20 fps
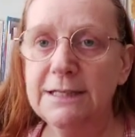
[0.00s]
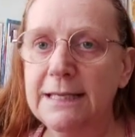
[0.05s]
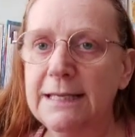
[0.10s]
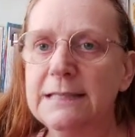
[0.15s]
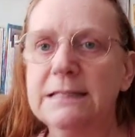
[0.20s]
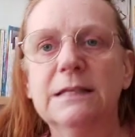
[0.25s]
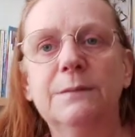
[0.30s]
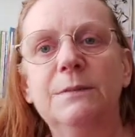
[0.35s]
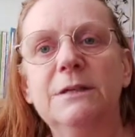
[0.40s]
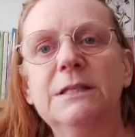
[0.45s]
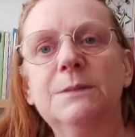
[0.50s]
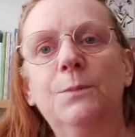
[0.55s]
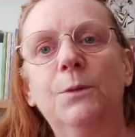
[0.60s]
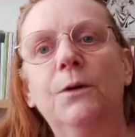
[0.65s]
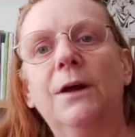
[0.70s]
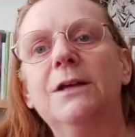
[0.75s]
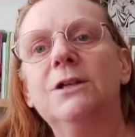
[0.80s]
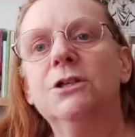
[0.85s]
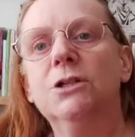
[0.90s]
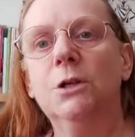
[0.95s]
just to get some
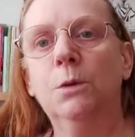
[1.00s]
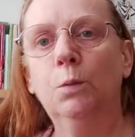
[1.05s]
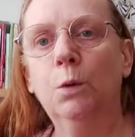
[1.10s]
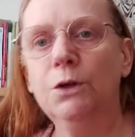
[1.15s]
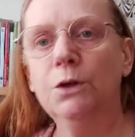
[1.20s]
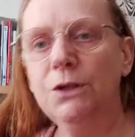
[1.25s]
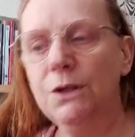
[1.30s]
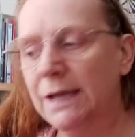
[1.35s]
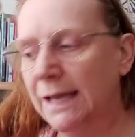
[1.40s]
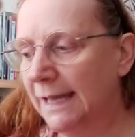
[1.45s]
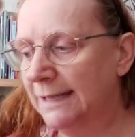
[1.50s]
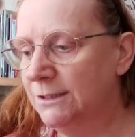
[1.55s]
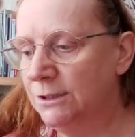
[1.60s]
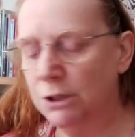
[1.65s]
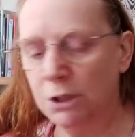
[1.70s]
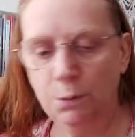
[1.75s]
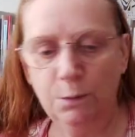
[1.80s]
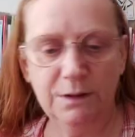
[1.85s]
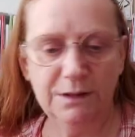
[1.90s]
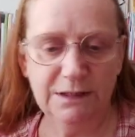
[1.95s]
inspiration on what you
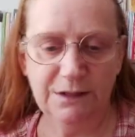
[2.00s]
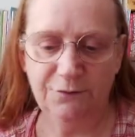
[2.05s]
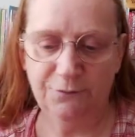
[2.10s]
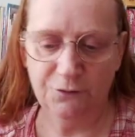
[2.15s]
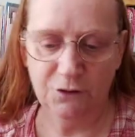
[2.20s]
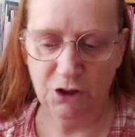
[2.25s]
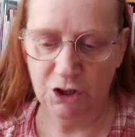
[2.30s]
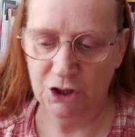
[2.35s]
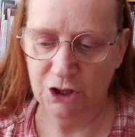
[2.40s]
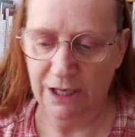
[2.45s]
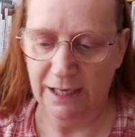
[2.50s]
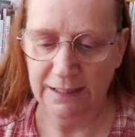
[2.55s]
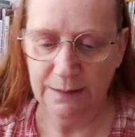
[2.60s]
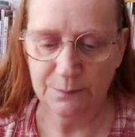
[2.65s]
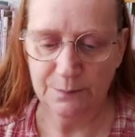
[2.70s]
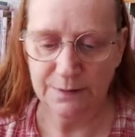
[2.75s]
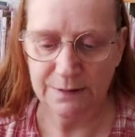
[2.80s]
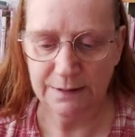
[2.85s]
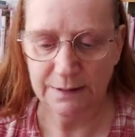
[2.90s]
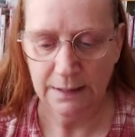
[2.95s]
can do with different
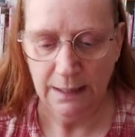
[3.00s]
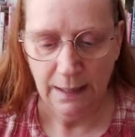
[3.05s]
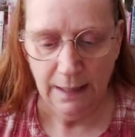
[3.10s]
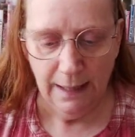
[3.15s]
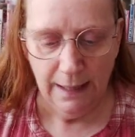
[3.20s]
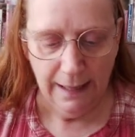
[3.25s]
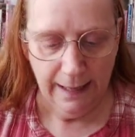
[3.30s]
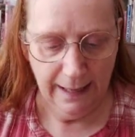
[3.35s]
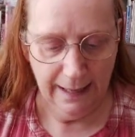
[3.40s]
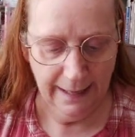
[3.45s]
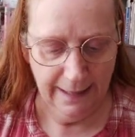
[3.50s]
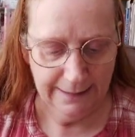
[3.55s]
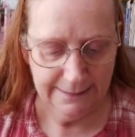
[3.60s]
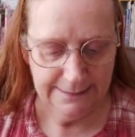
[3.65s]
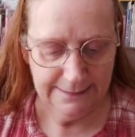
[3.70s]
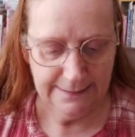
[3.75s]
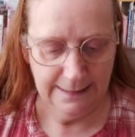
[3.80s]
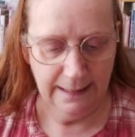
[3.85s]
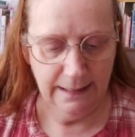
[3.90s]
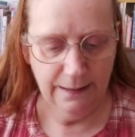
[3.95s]
shapes
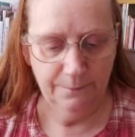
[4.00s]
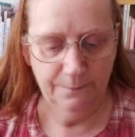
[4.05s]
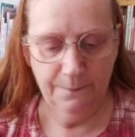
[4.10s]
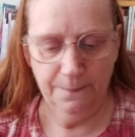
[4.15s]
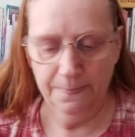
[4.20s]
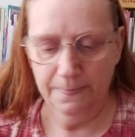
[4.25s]
and